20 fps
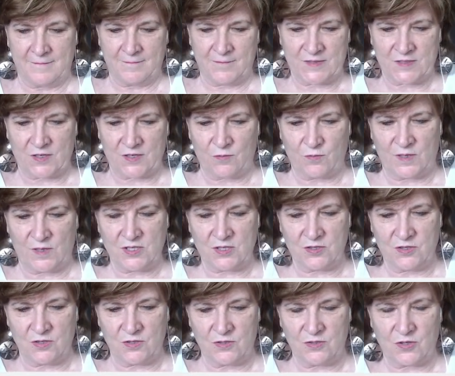So what you
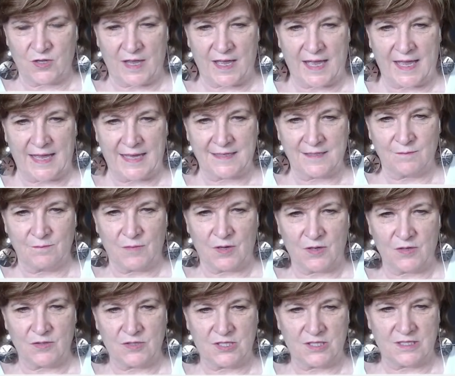do is you add
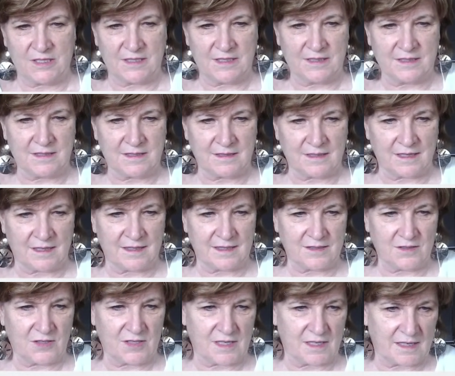emojis. I think
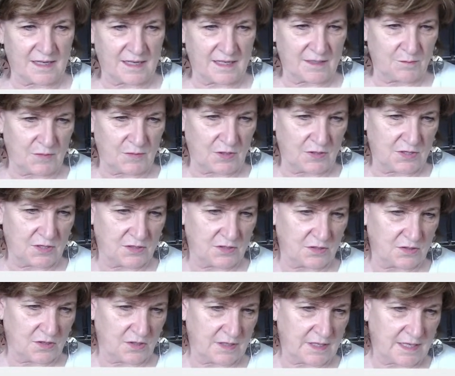you can add emojis. You
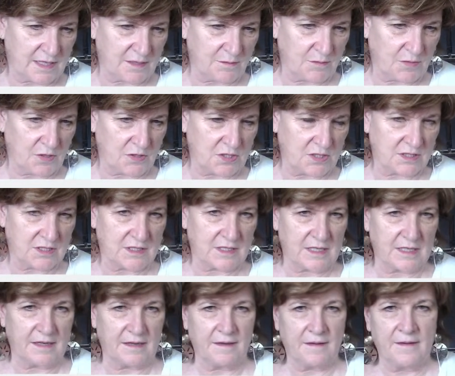can't add emojis in
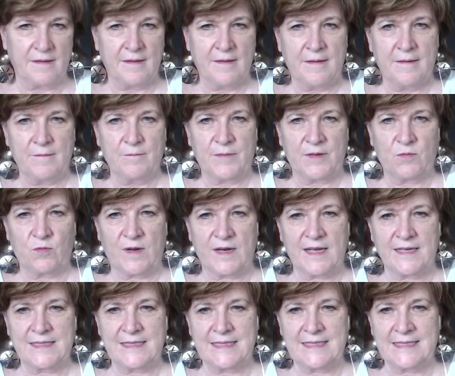here. But what I
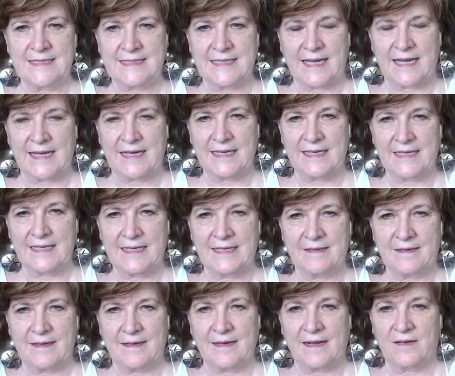did is
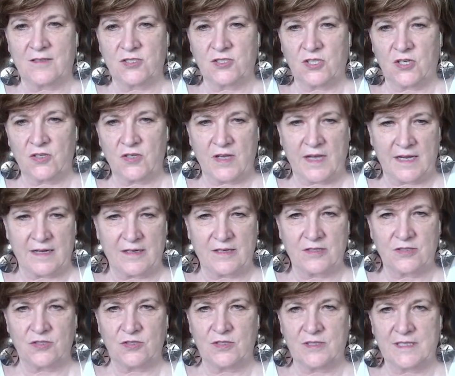and I'll show you how I
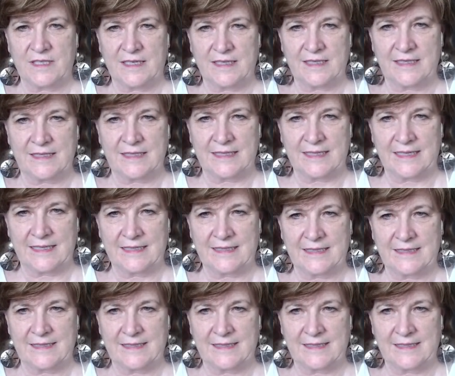do it in